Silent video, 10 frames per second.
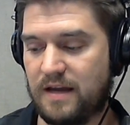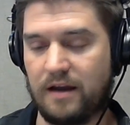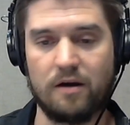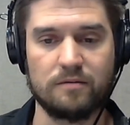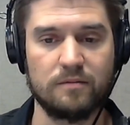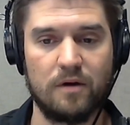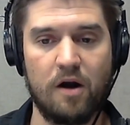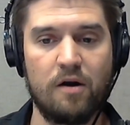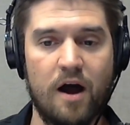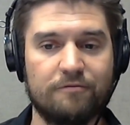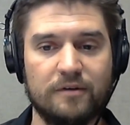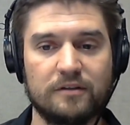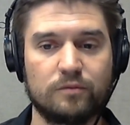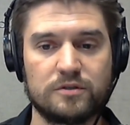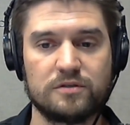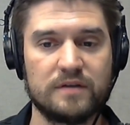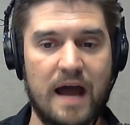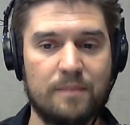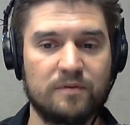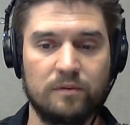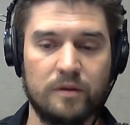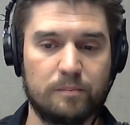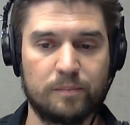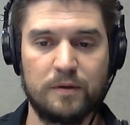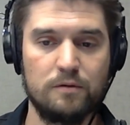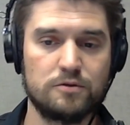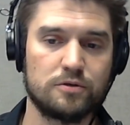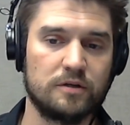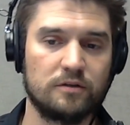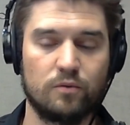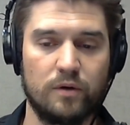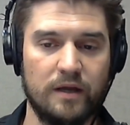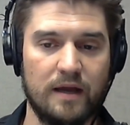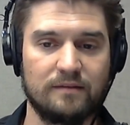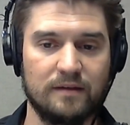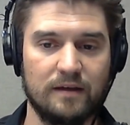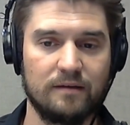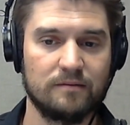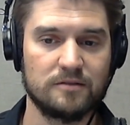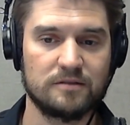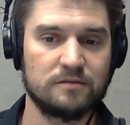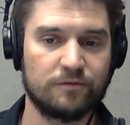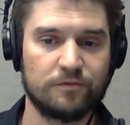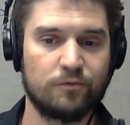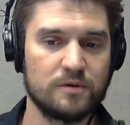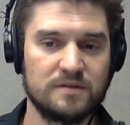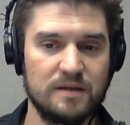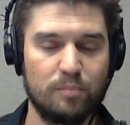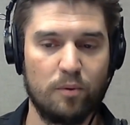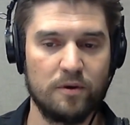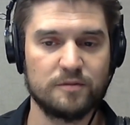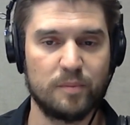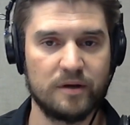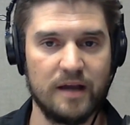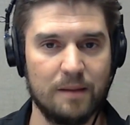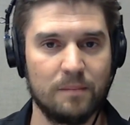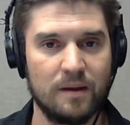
take our offense, which is absolutely putrid in 2018, just over 14 points per game.